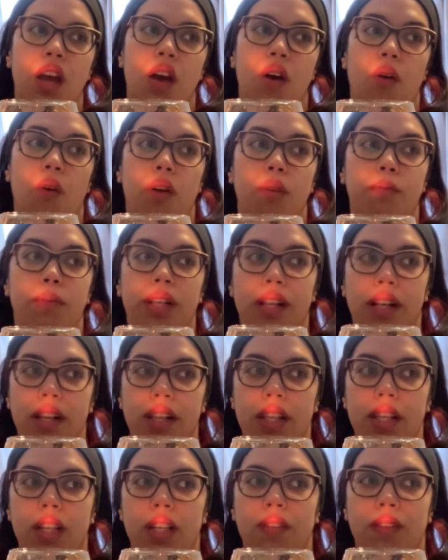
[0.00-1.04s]
or
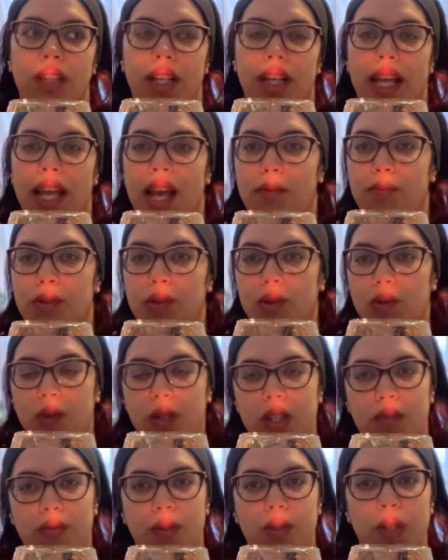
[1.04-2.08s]
believe that
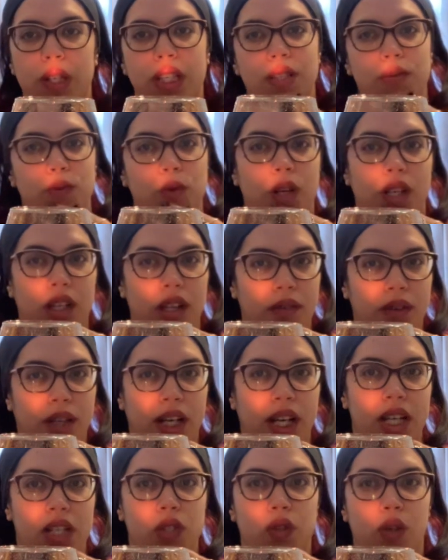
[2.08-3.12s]
Capricorns focus more on that
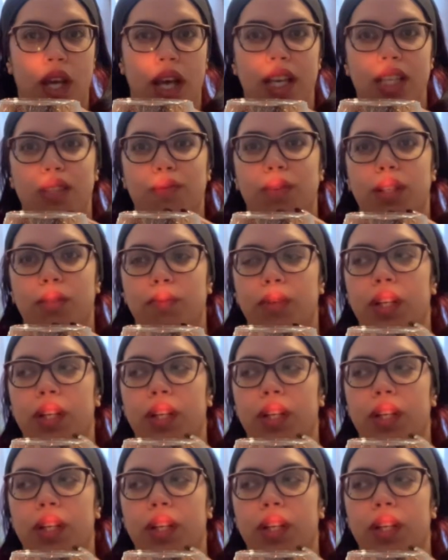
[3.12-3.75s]
financial aspect,